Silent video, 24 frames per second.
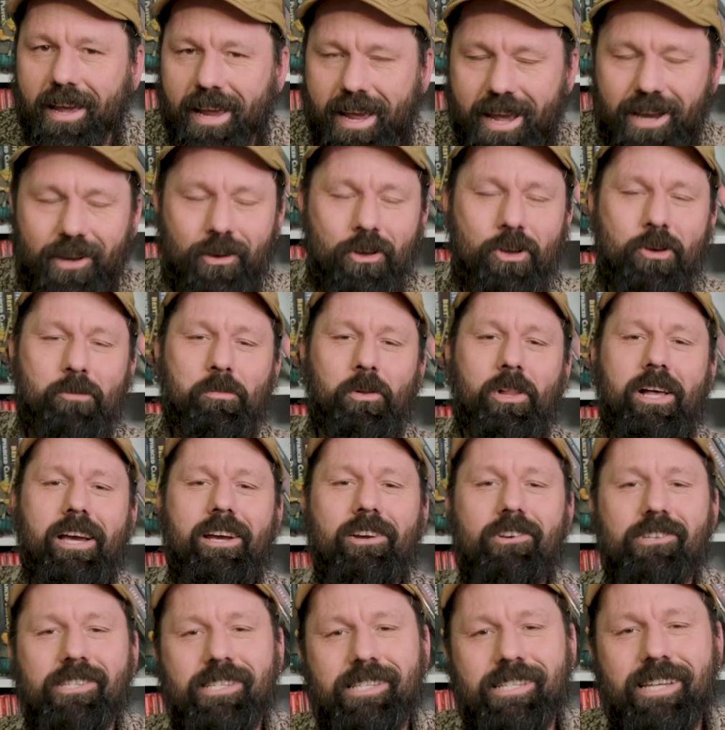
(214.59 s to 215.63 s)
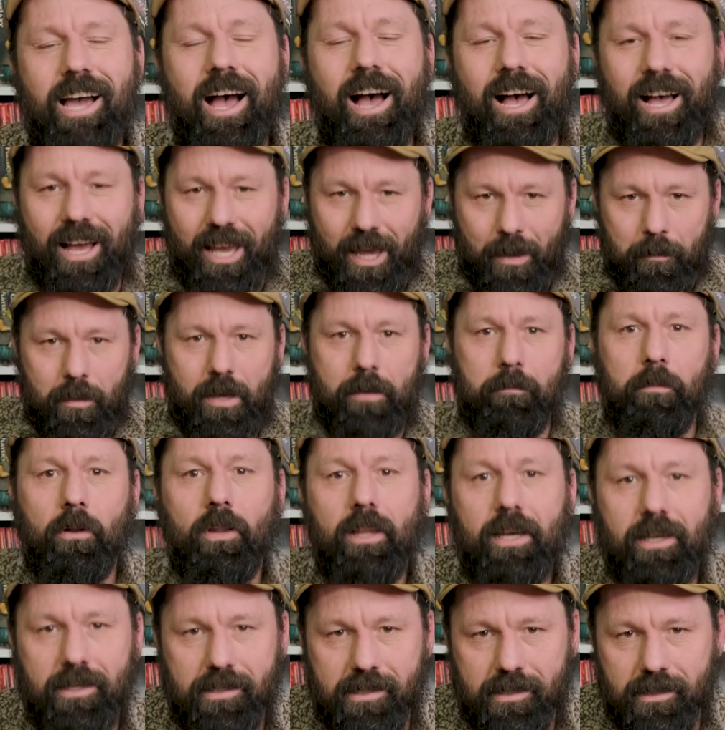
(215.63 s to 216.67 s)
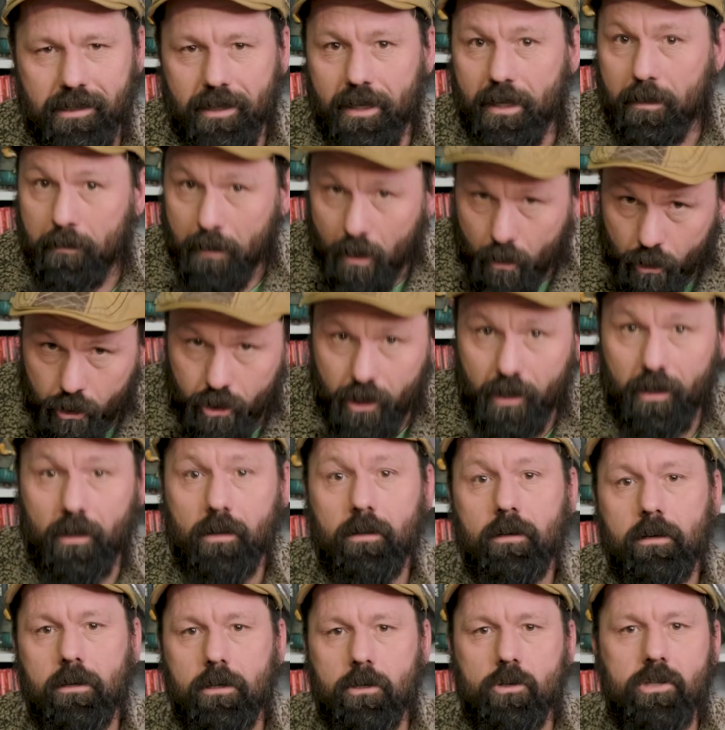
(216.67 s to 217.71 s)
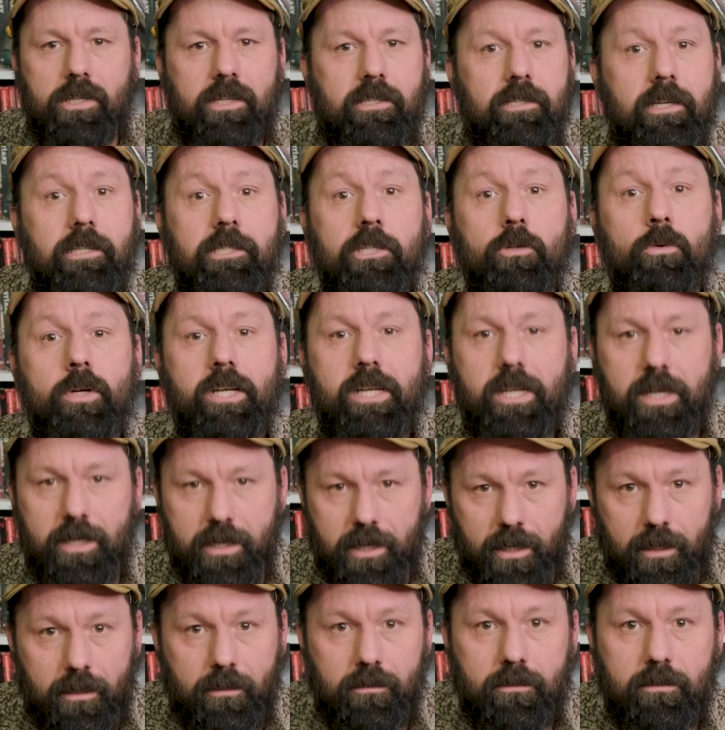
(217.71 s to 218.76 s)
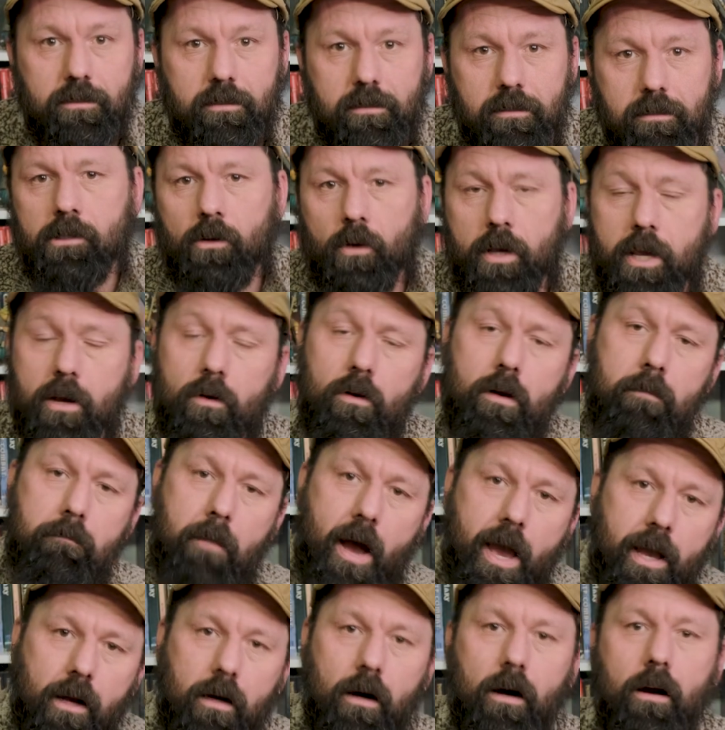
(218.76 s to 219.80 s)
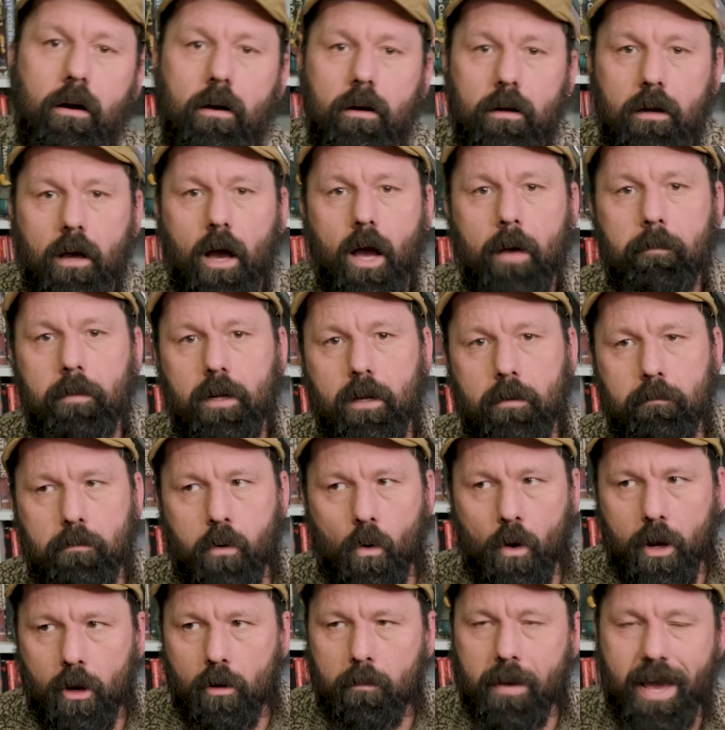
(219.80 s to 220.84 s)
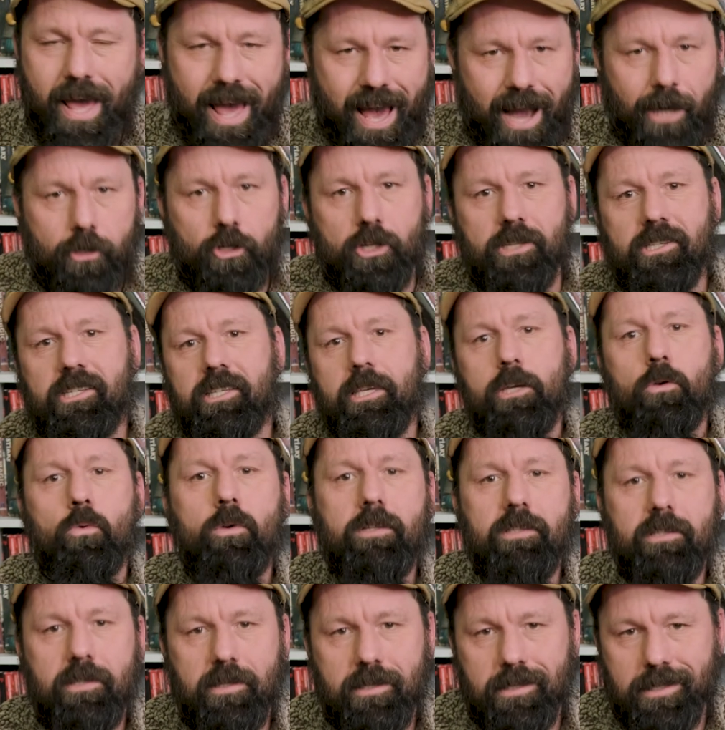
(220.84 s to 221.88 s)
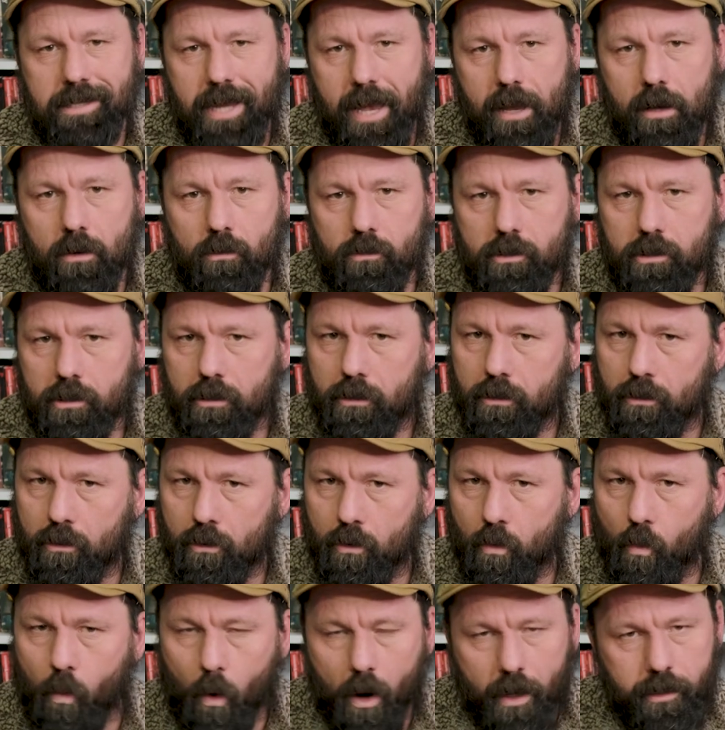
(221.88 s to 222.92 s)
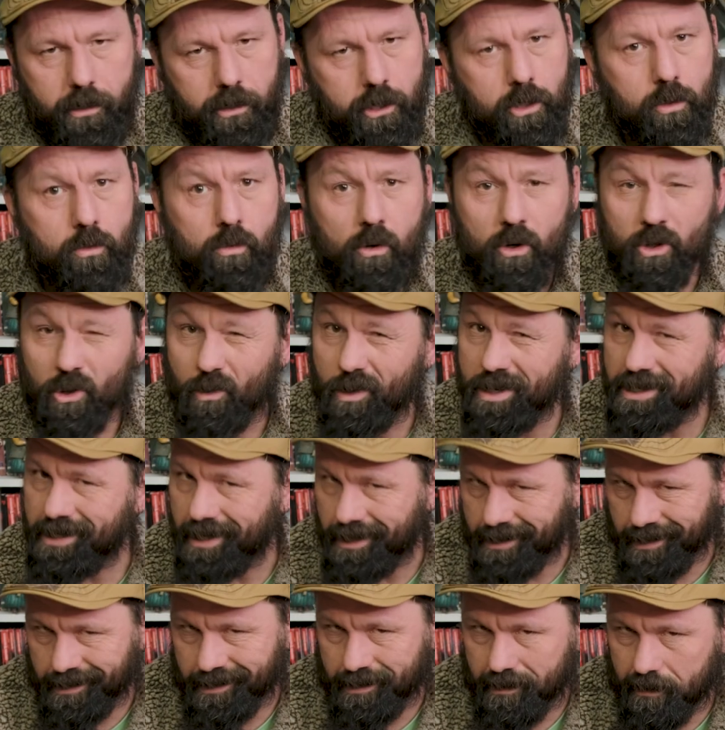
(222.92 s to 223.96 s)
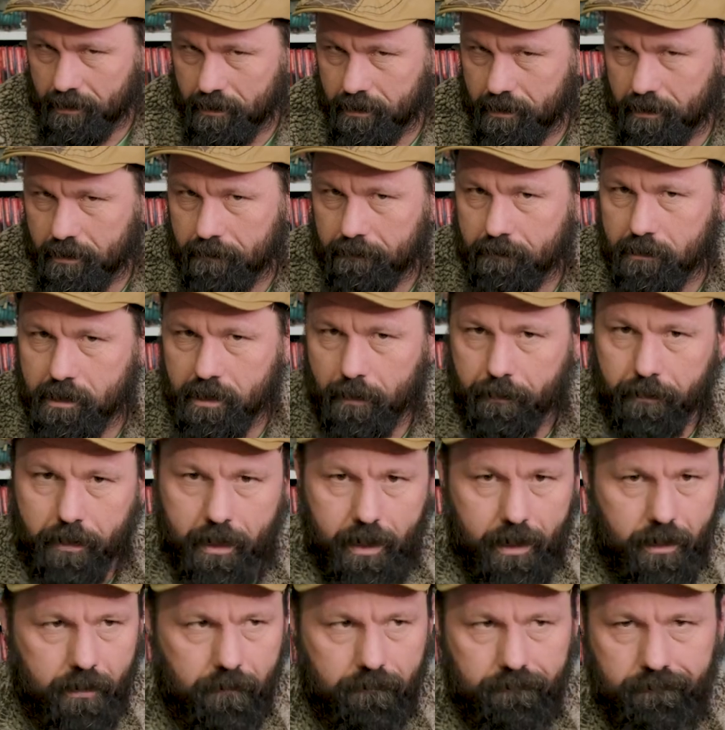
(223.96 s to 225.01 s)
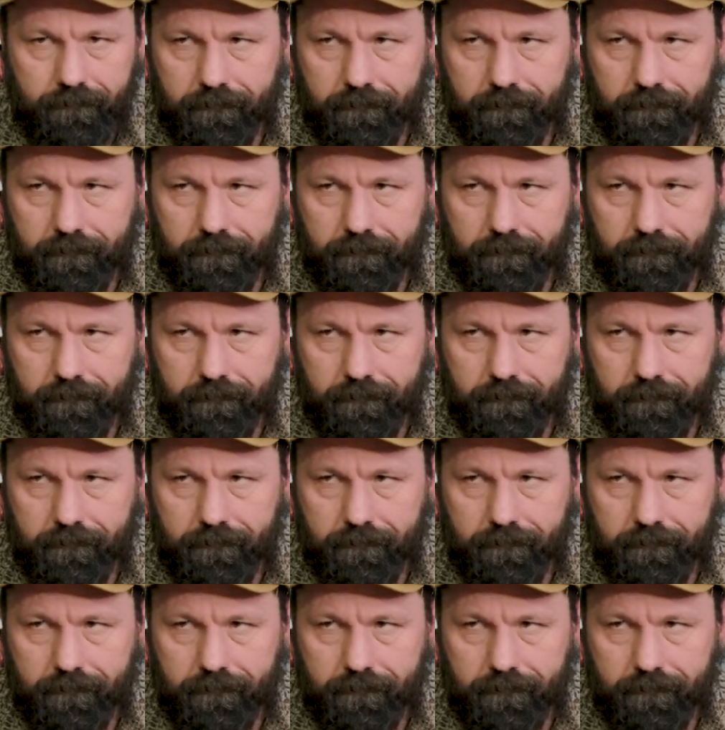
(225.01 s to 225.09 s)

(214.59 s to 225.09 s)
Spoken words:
Anchor your players in time and place and emotion using sensory details. So here on my card, I'm going to boil my action sequences down to 1, 2, or 3 sentences. Something